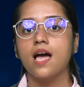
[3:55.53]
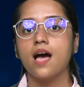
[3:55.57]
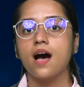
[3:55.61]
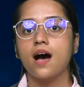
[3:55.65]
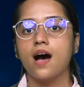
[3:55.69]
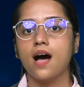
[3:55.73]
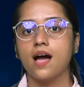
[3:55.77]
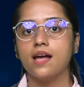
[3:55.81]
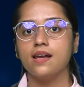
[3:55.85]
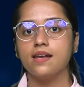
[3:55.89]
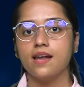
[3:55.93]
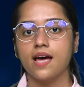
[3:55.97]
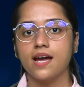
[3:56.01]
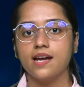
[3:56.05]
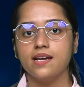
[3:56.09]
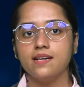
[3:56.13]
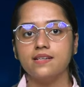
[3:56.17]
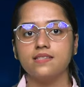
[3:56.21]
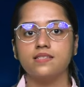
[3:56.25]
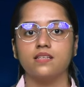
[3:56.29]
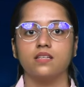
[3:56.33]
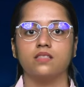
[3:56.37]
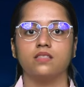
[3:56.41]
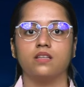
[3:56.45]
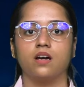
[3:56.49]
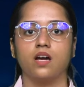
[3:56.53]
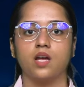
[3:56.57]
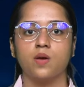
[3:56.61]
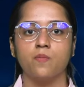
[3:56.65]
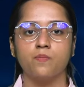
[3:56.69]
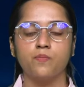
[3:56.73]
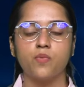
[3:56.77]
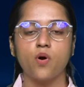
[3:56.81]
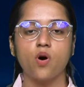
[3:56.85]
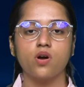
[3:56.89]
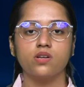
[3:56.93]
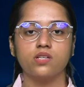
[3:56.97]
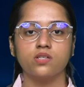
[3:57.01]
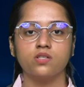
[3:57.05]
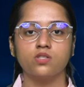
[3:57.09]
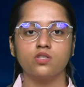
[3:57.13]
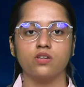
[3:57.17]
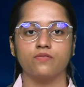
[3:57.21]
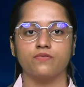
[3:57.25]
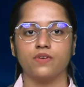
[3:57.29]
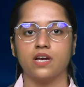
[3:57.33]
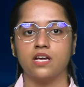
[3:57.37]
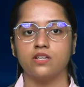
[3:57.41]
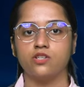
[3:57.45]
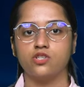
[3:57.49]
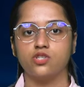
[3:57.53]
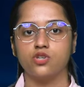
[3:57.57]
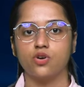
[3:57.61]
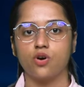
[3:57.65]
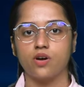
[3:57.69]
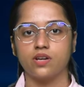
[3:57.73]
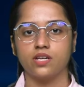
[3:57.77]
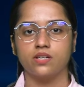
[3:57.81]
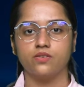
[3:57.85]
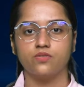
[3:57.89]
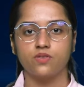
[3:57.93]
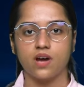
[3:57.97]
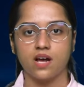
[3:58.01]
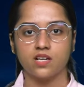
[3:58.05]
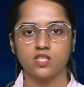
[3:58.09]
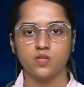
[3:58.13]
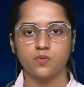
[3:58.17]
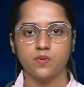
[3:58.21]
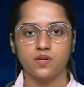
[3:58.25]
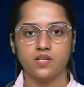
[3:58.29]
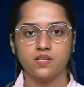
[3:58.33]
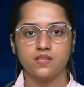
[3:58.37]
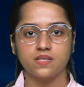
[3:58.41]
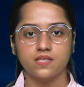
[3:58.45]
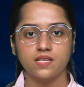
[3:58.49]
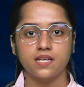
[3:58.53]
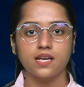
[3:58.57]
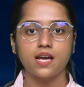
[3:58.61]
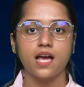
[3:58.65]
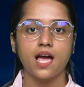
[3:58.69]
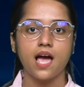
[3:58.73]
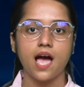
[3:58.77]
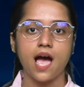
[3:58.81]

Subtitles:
highlights the importance of ensuring transparency